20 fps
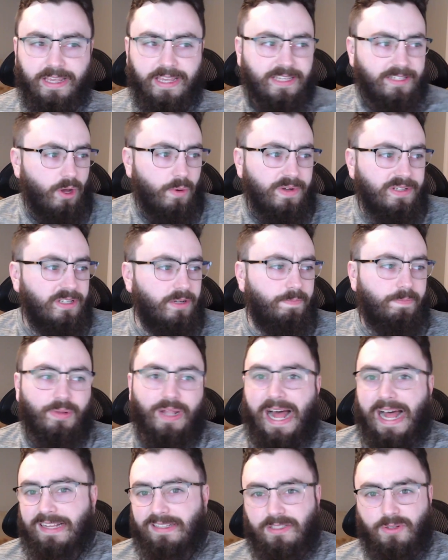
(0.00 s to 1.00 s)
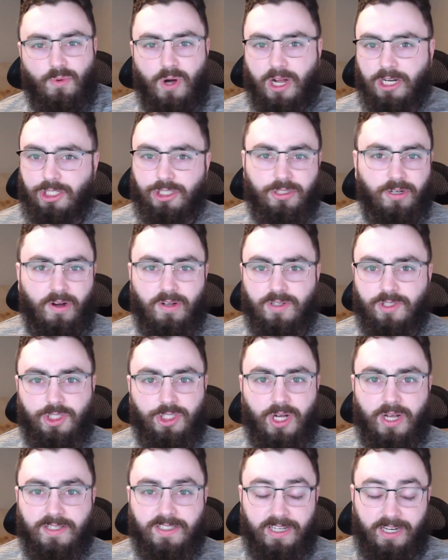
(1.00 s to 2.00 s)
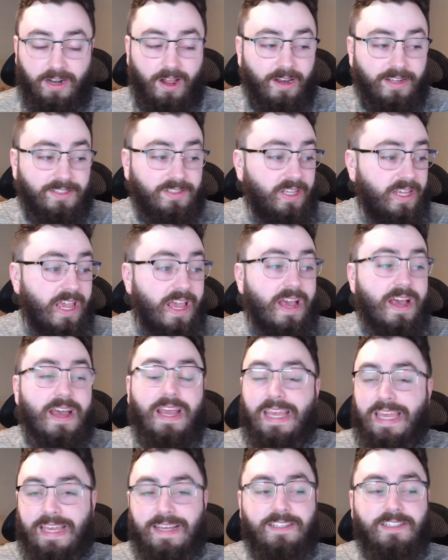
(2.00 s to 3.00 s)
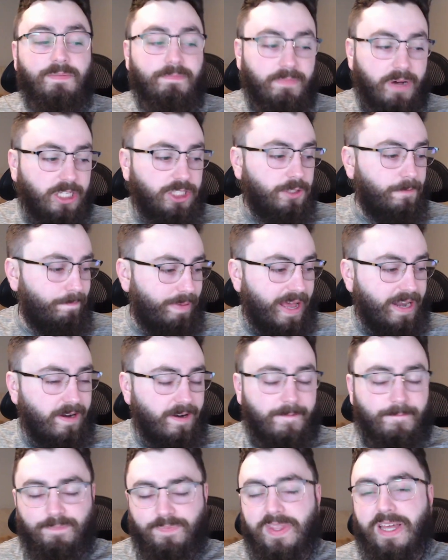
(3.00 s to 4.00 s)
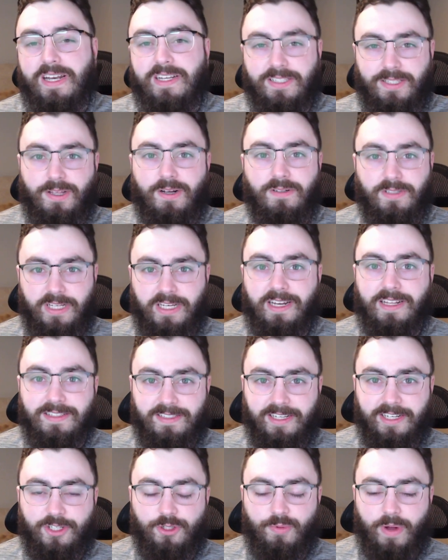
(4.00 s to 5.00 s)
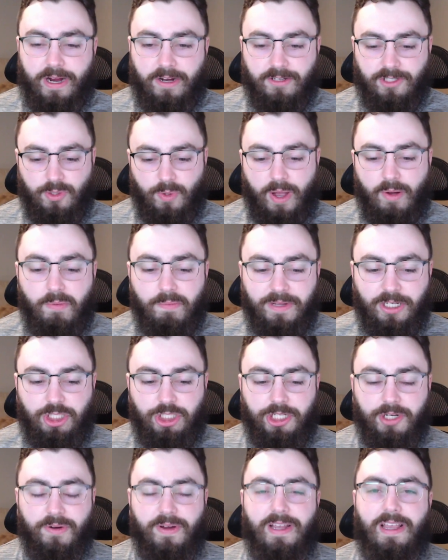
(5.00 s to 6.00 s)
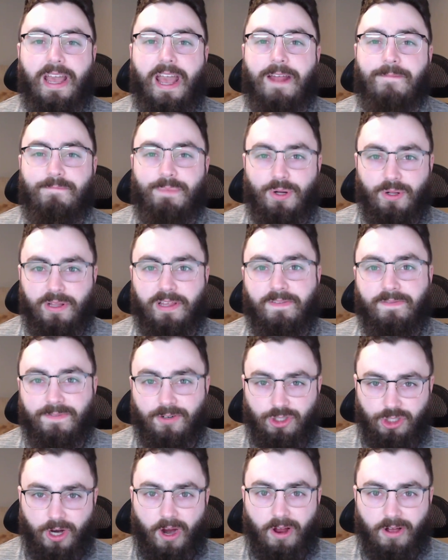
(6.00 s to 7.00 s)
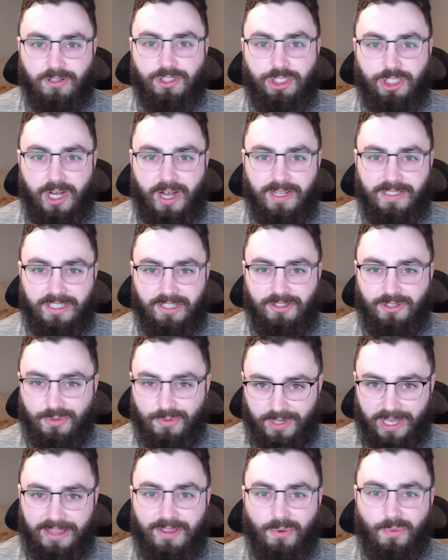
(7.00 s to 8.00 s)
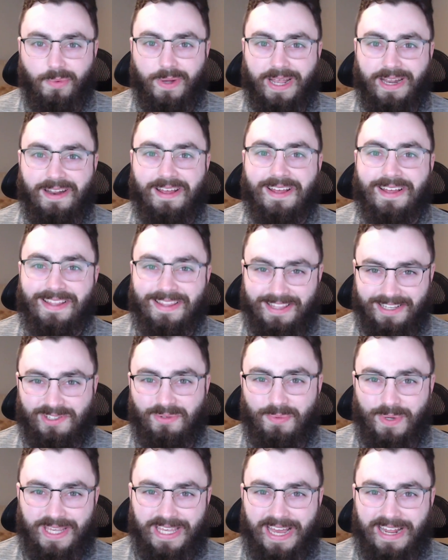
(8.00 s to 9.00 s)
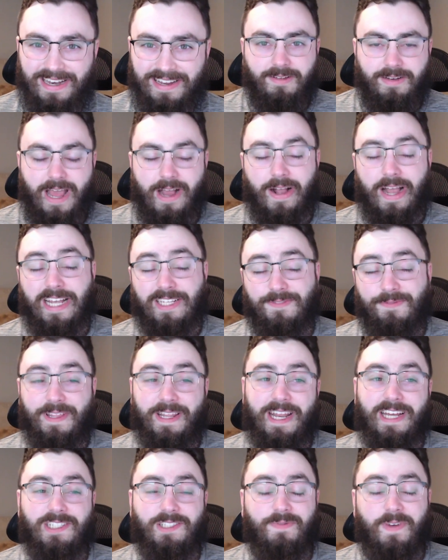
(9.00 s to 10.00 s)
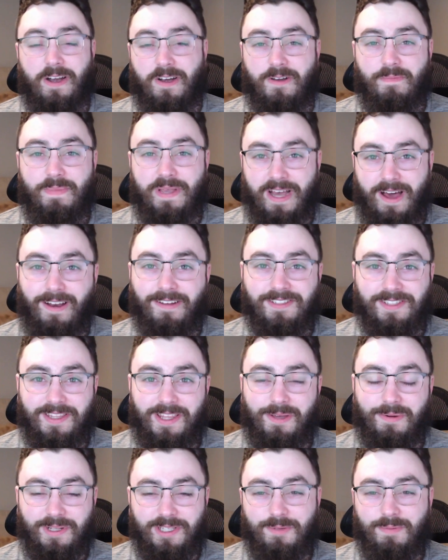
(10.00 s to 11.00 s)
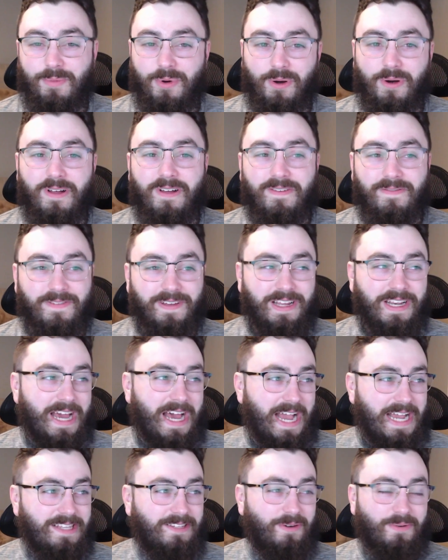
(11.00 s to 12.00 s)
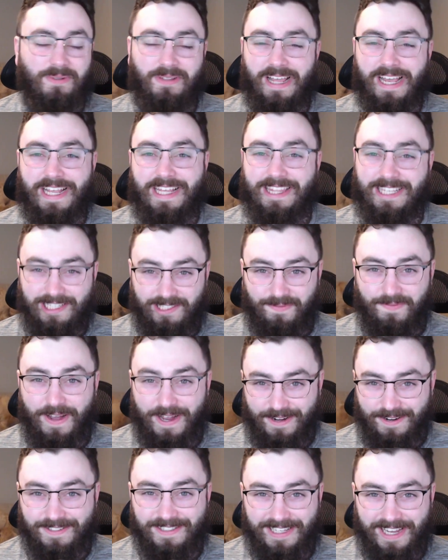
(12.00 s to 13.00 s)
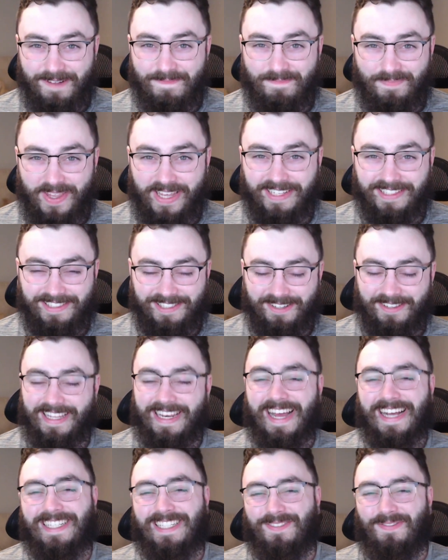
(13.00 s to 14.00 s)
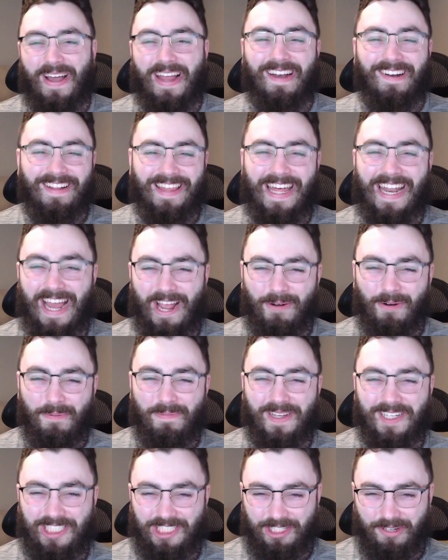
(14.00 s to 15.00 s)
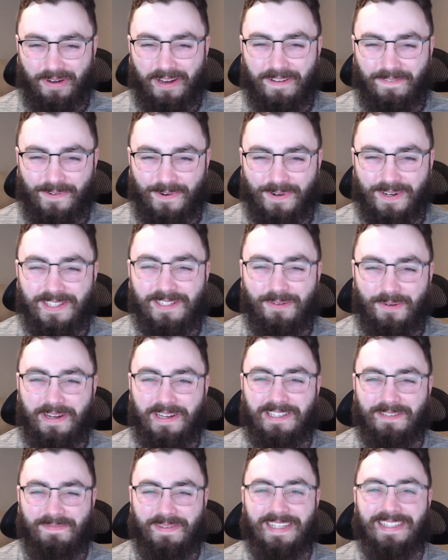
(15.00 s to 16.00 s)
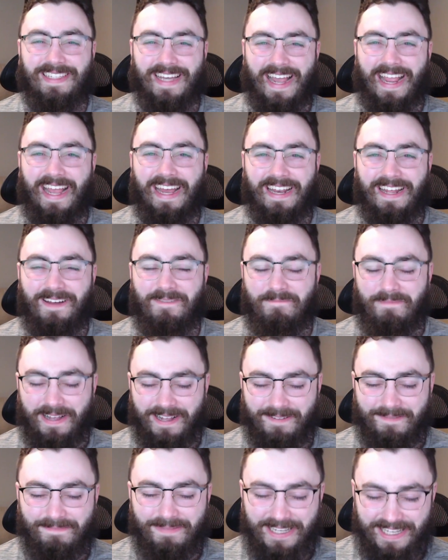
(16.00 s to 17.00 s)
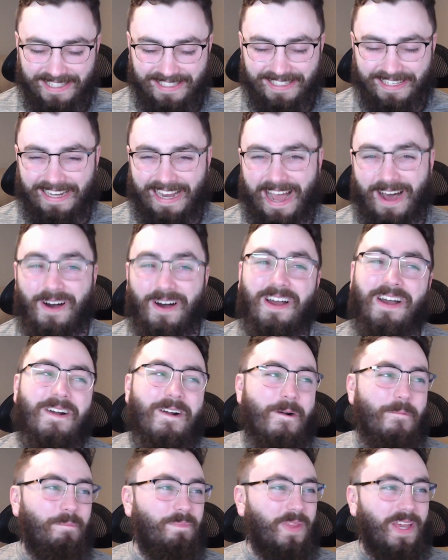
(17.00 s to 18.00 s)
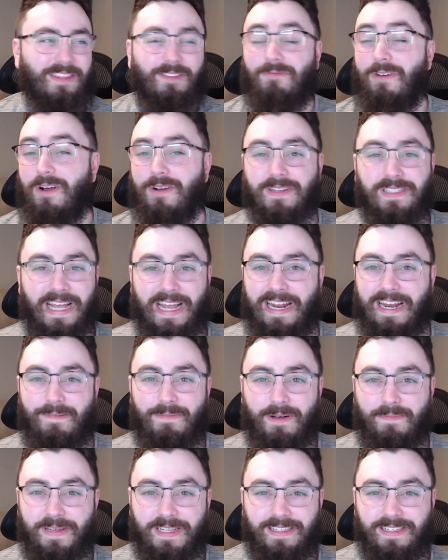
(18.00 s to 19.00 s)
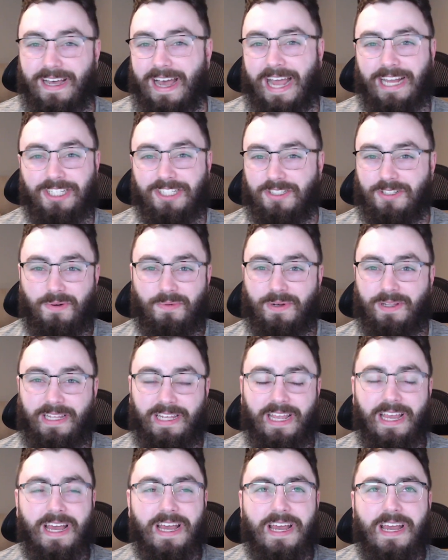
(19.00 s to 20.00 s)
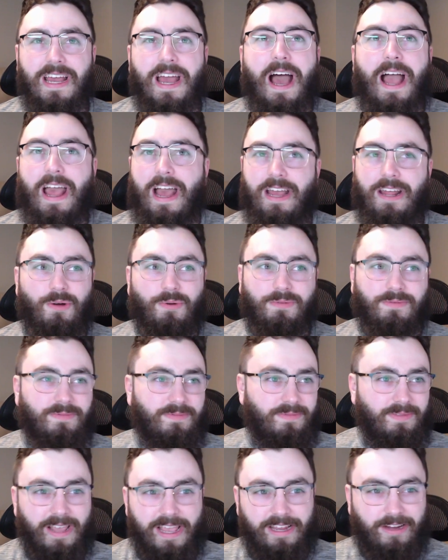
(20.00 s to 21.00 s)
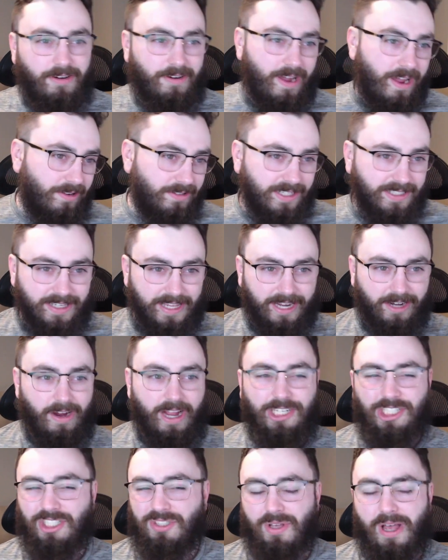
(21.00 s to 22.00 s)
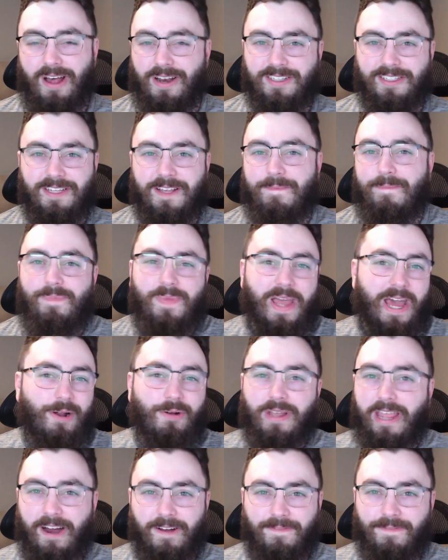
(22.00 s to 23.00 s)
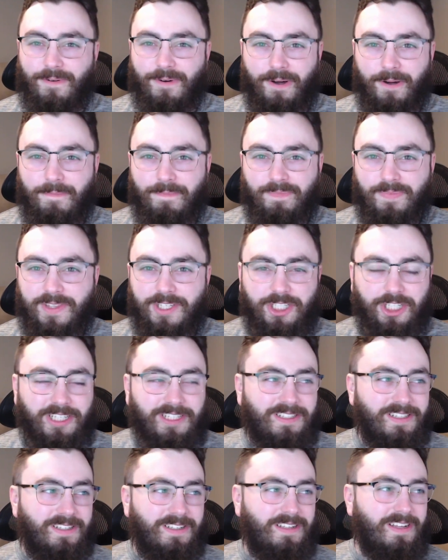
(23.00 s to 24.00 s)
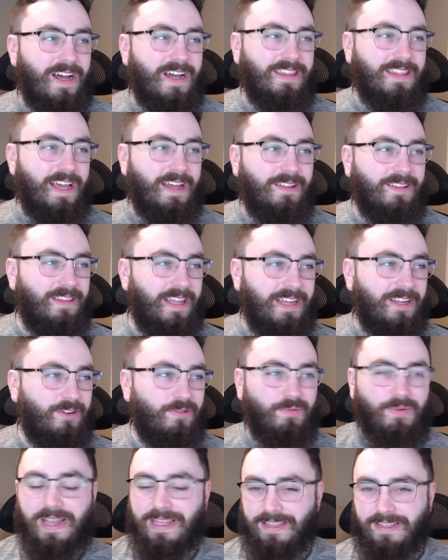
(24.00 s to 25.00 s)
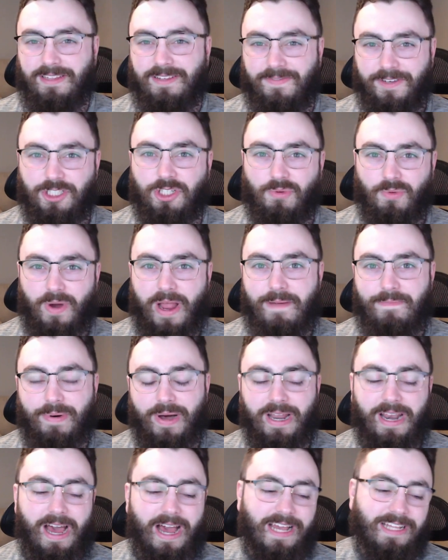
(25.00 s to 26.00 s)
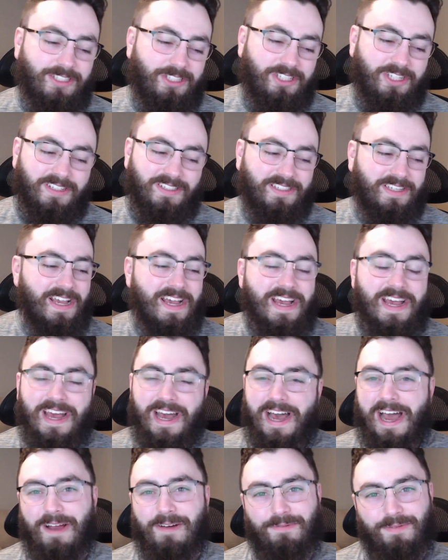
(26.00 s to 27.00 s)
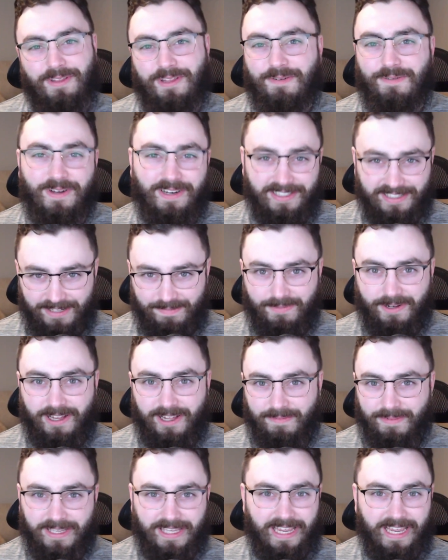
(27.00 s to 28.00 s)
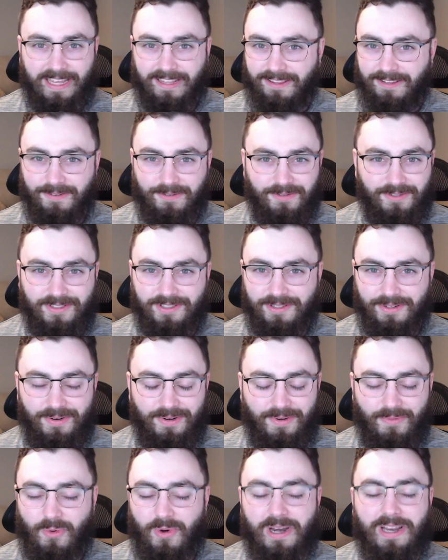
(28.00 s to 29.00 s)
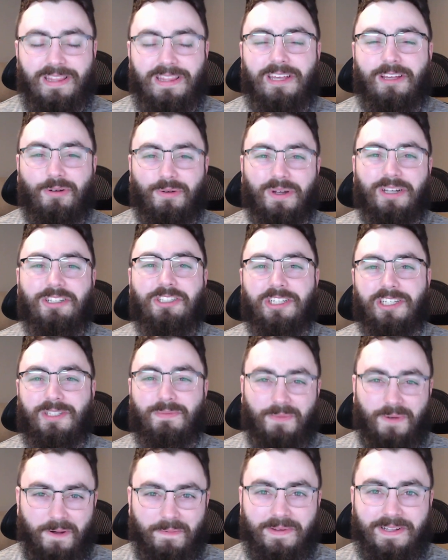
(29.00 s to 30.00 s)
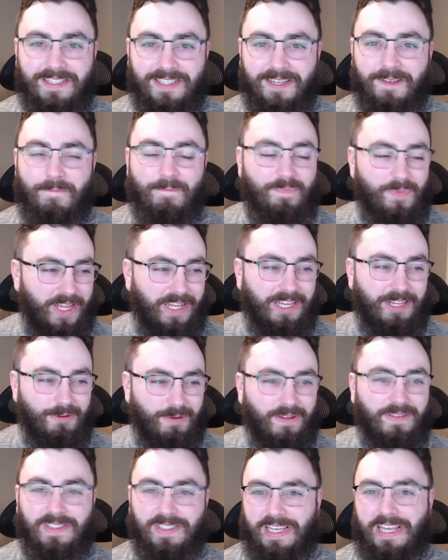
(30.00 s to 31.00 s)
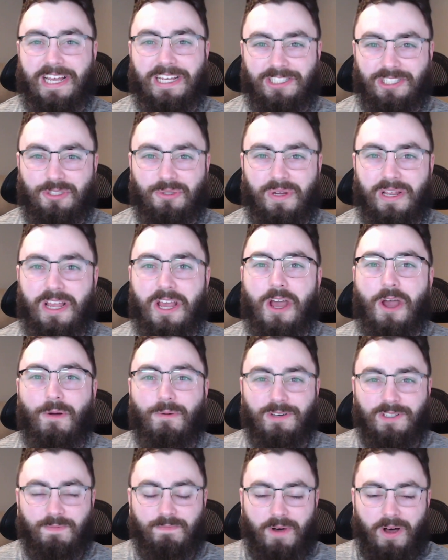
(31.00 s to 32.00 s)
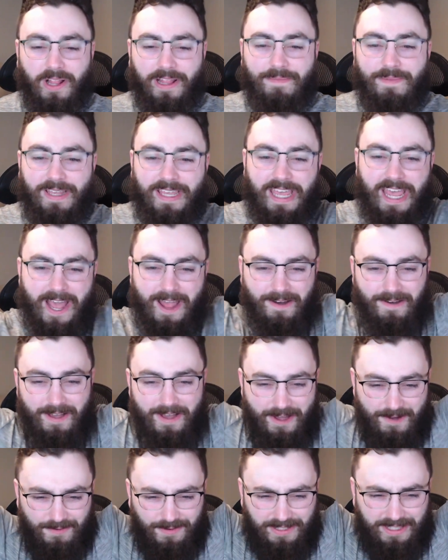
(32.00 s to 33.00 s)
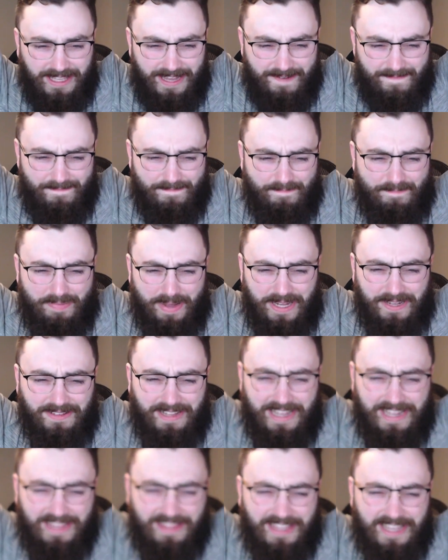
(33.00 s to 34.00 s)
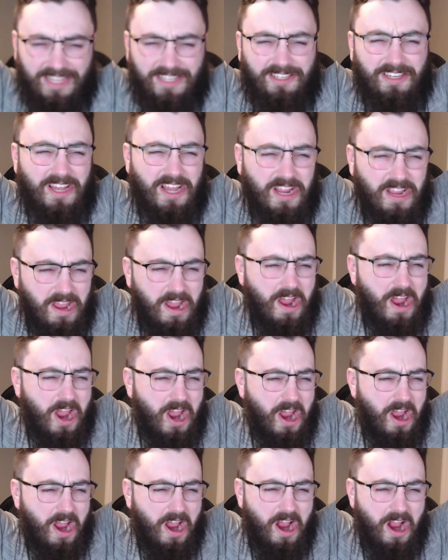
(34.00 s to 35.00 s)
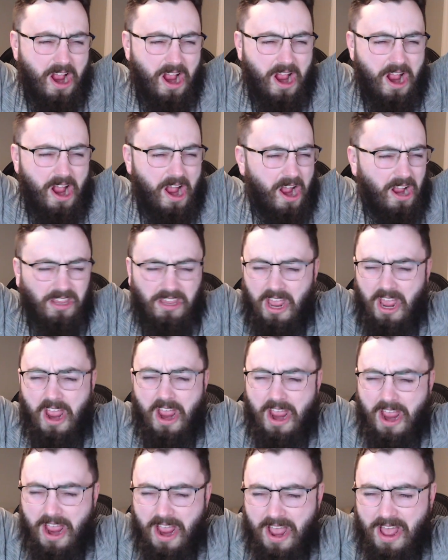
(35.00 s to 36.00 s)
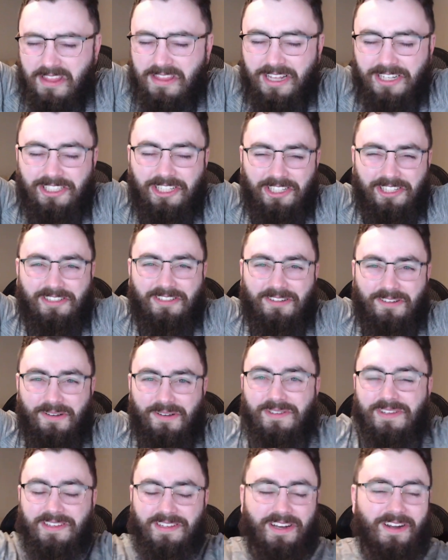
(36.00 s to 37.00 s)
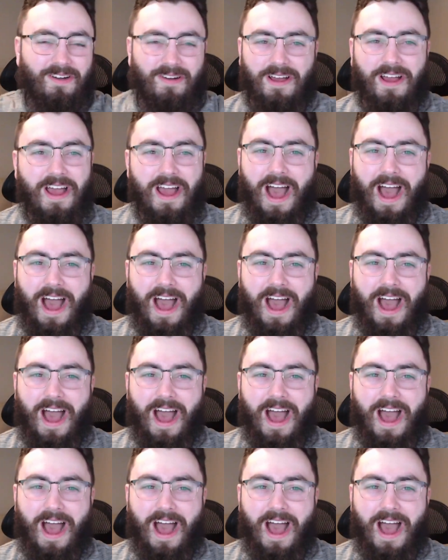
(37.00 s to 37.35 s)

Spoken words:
He's always a blast to watch, Charles Johnson. And honestly, he is much better than his 13-6 record, so I will be cheering and pulling for Charles Johnson to get the win this weekend. Now, guys, for the next fighter, to be honest with you, it's more of an I don't like this fighter type thing. So the next fighter that I will be cheering for is going to be Diana Belbita. Now, nothing wrong with Diana Belbita. I just don't really, I don't like her. I don't dislike her. I just, honestly, I don't care for her. She's not that, like, great in the division, right? But it's just, I really want to see Molly McCann lose, dude. One of the cringiest moments in UFC history was Molly McCann with that belt like this, like, yeah, and then she just loses, you know?